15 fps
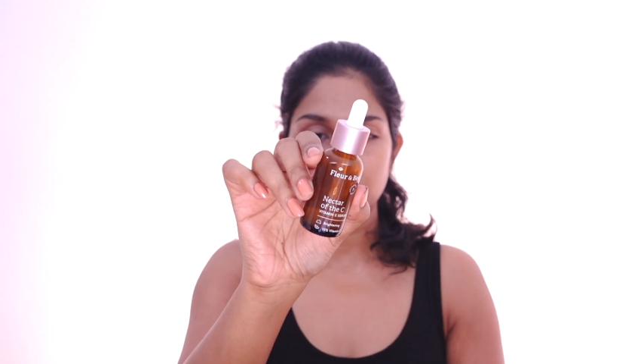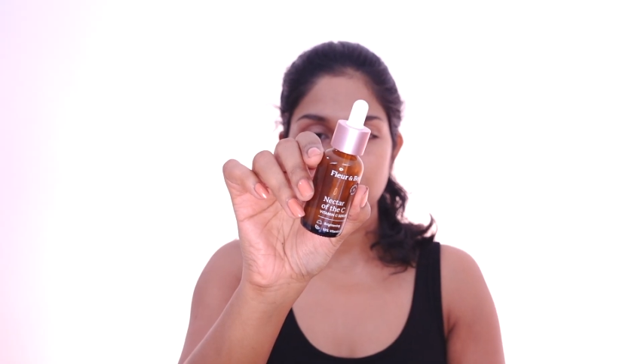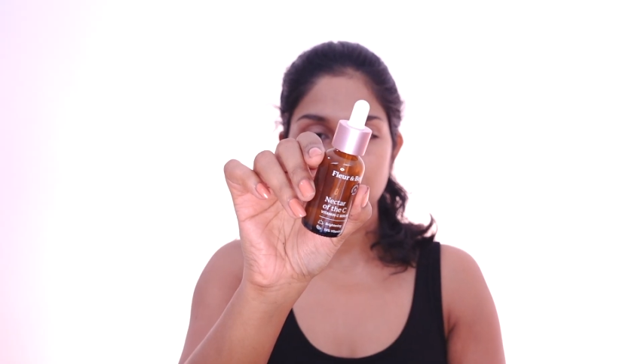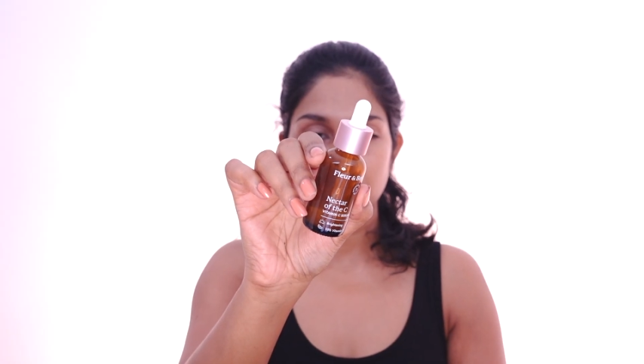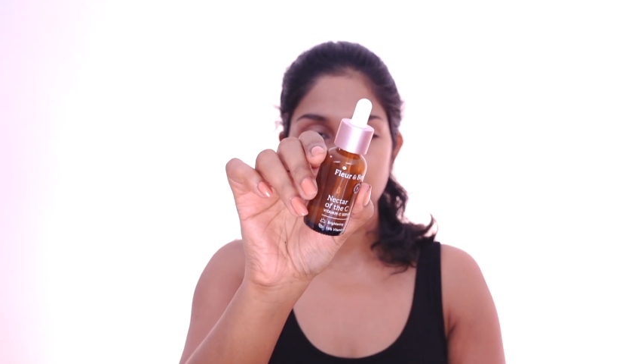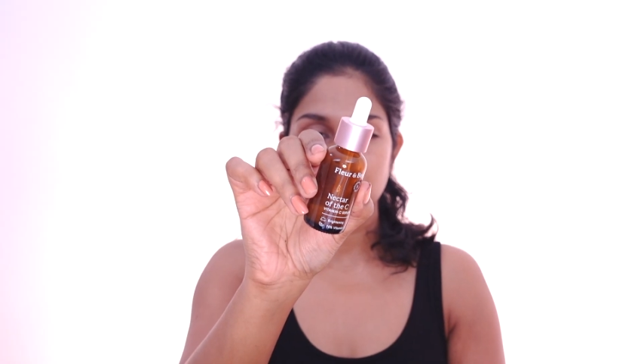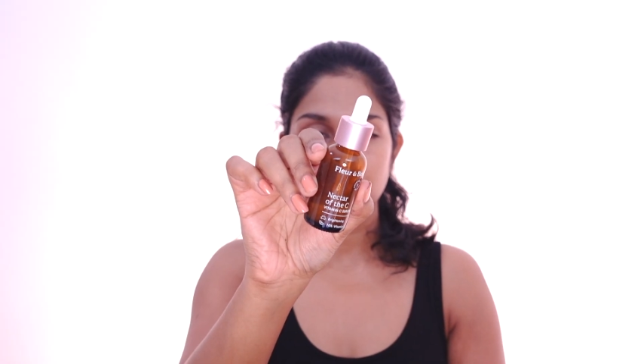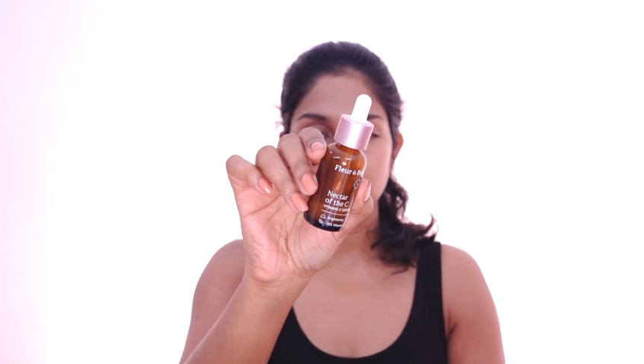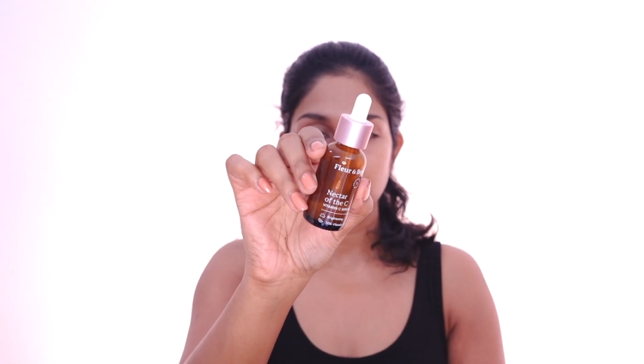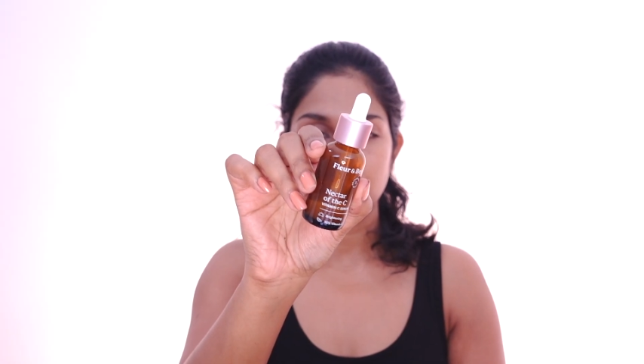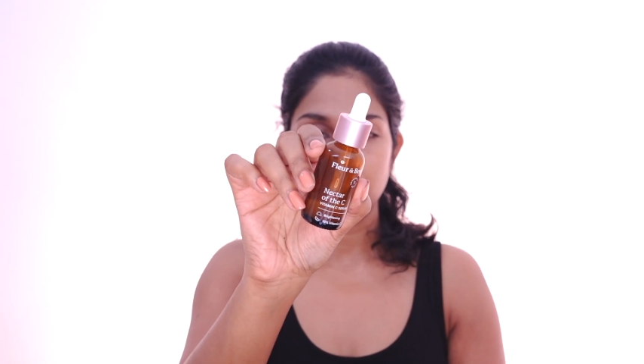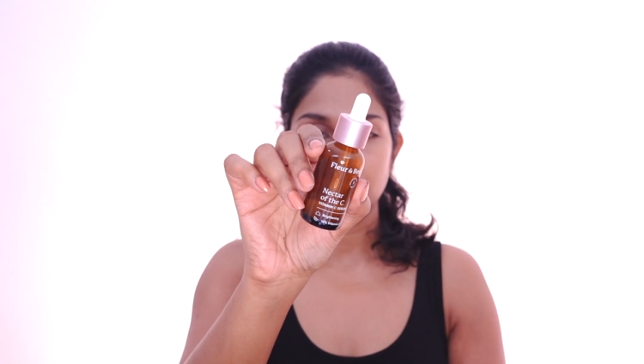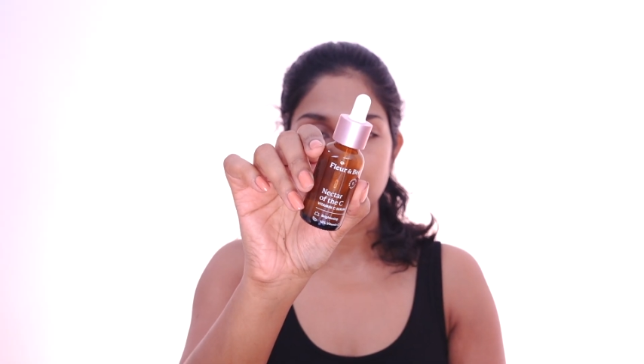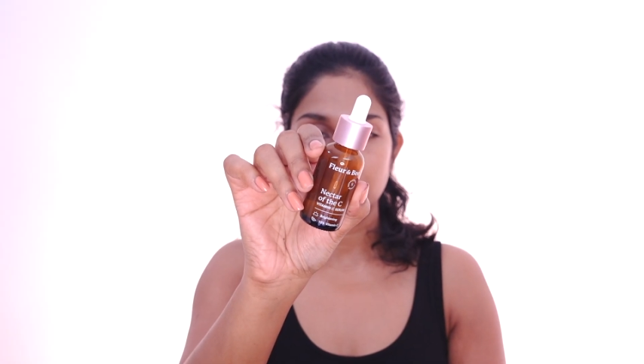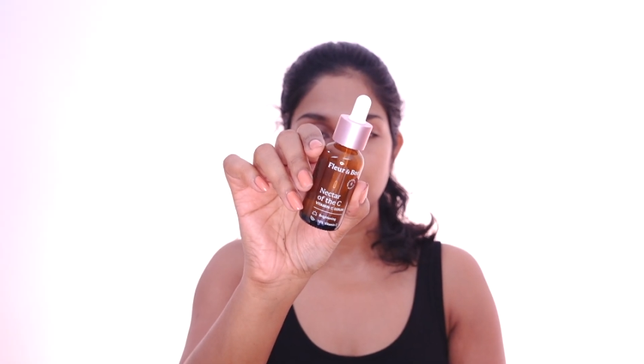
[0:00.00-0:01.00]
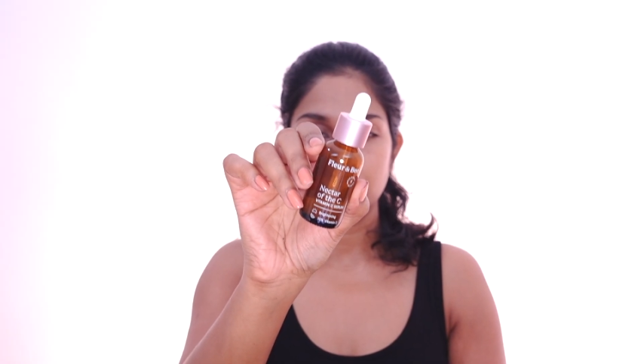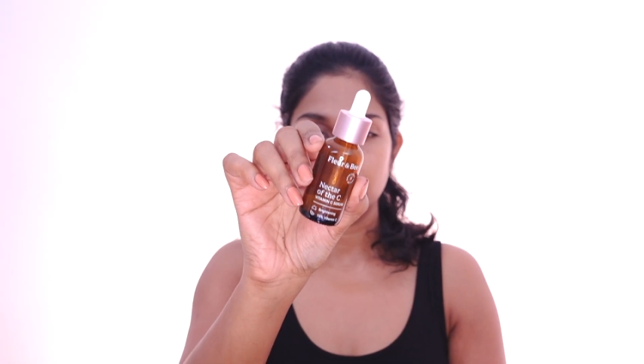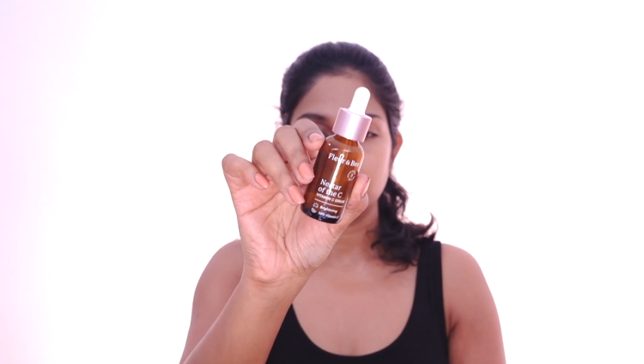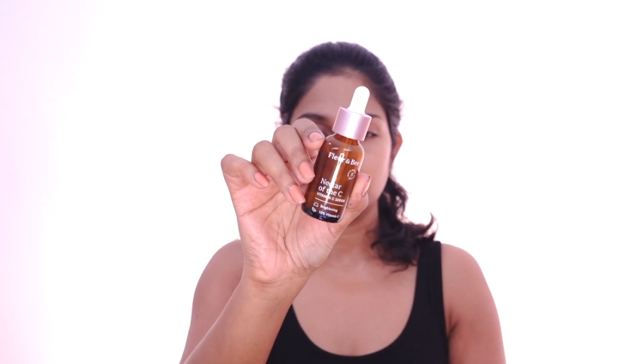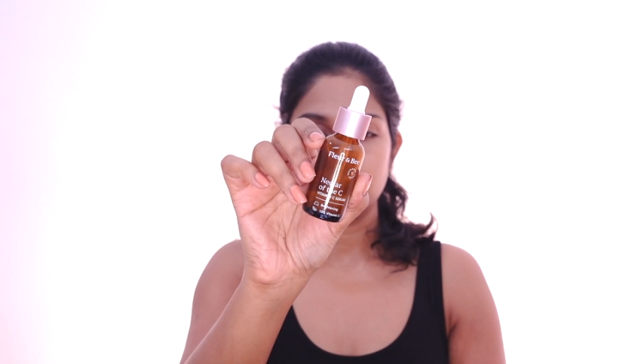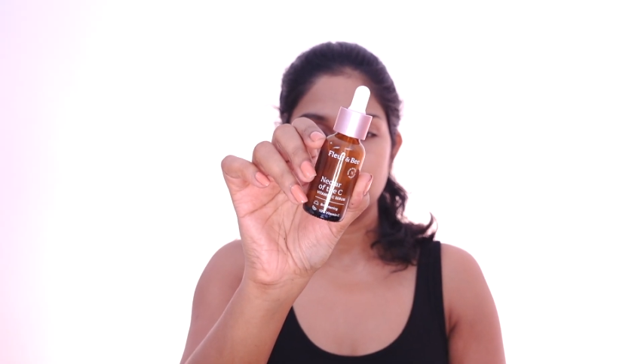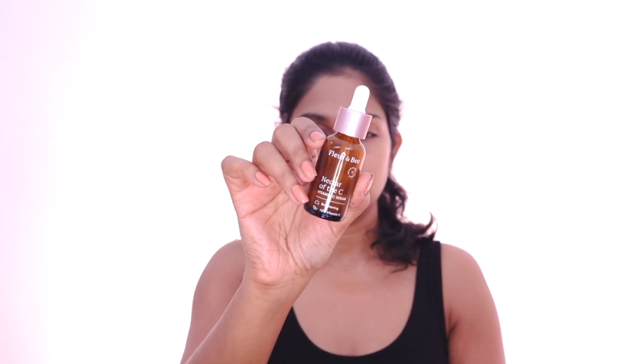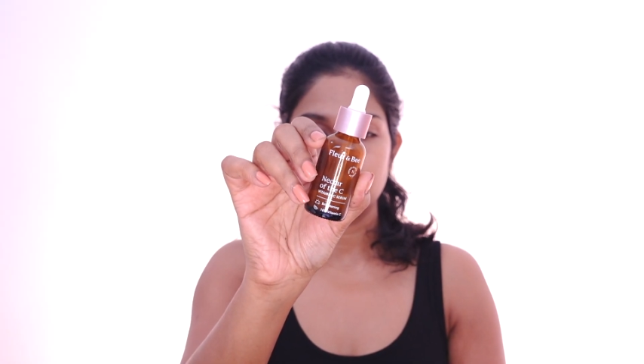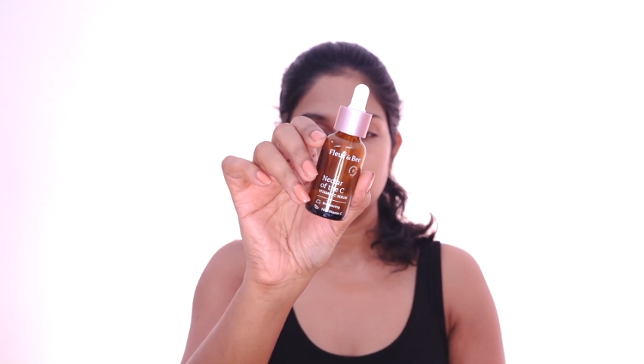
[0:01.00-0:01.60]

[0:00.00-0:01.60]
The first few seconds here